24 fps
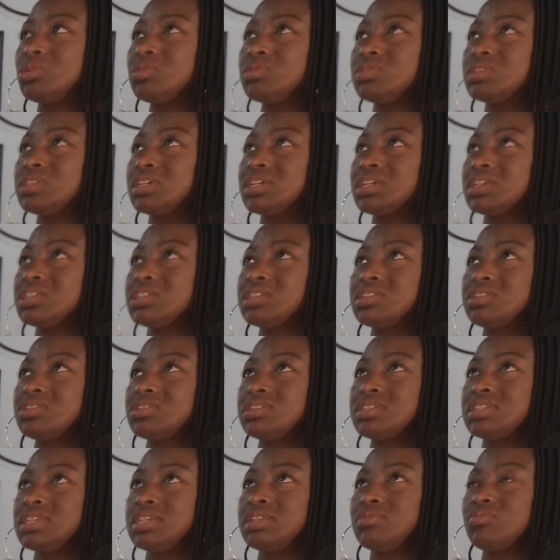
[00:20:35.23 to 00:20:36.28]
music,
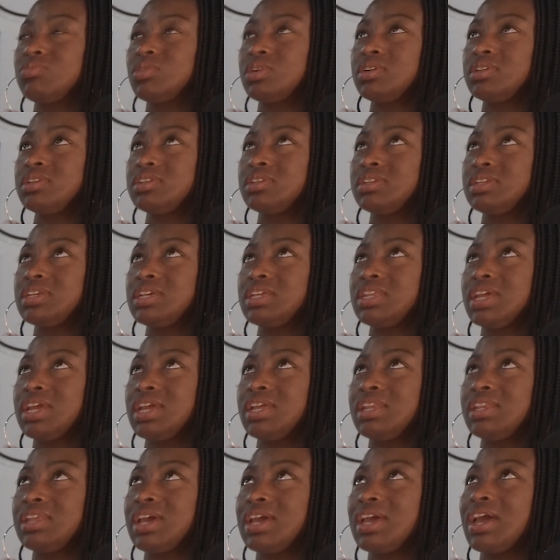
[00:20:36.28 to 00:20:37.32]
it
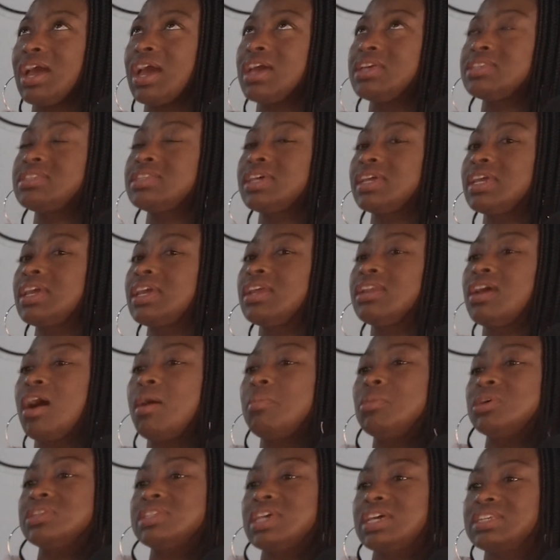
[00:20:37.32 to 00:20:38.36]
ain't, it's like it
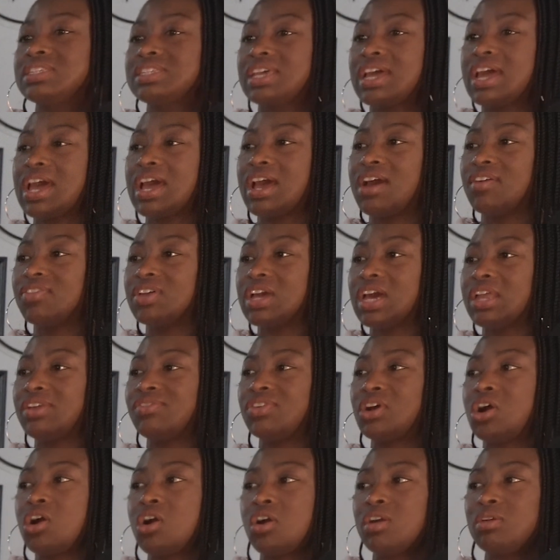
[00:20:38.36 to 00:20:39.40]
almost has to have kind of
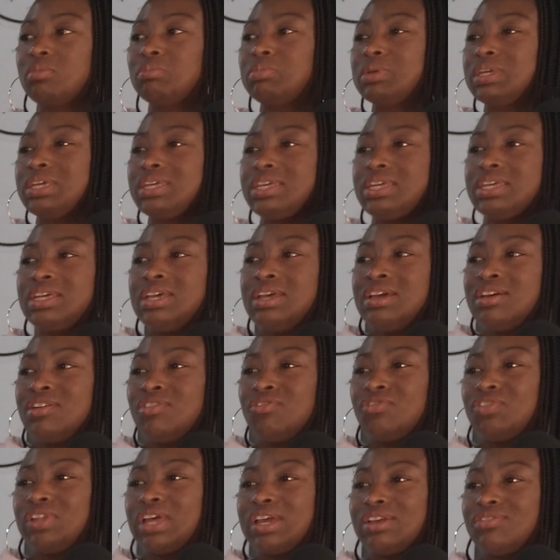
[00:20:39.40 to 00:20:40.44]
an R&B
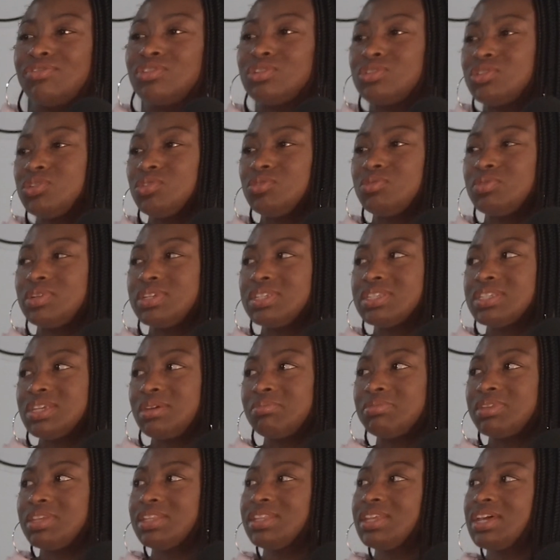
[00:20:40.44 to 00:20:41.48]
flavor to it,
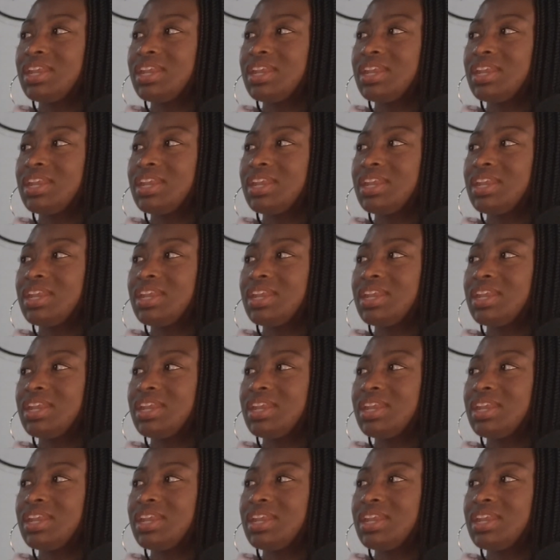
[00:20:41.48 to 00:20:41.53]
something